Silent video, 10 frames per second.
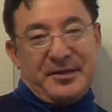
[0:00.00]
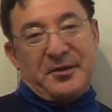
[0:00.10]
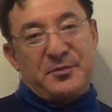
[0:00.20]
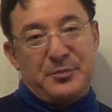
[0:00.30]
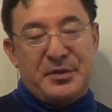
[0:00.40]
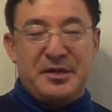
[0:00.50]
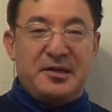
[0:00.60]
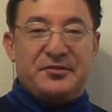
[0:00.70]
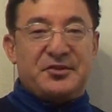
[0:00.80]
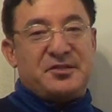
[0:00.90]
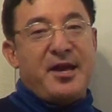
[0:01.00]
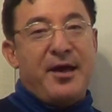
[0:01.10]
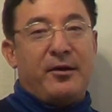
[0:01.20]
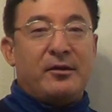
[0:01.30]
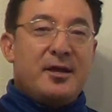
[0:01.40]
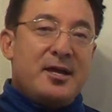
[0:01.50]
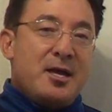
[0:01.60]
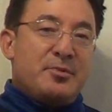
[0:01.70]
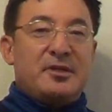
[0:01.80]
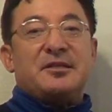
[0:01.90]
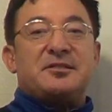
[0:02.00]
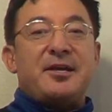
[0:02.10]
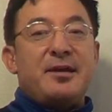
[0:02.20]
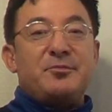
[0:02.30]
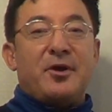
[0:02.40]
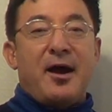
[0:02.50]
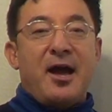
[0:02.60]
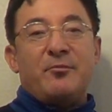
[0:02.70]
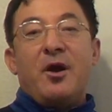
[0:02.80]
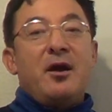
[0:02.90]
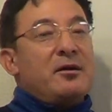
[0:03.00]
compete, sail, but at the same time,